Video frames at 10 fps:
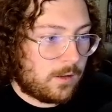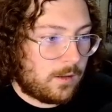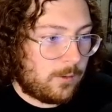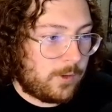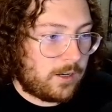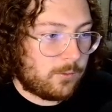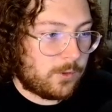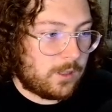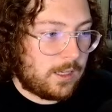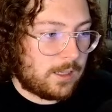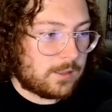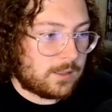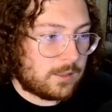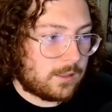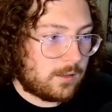It went
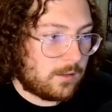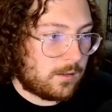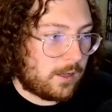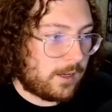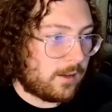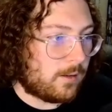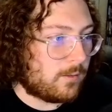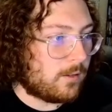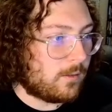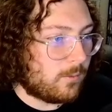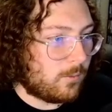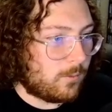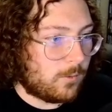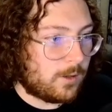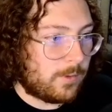unreleased. Hang on.
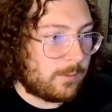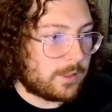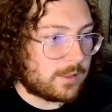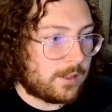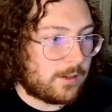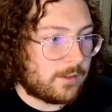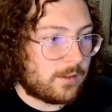What am I missing here?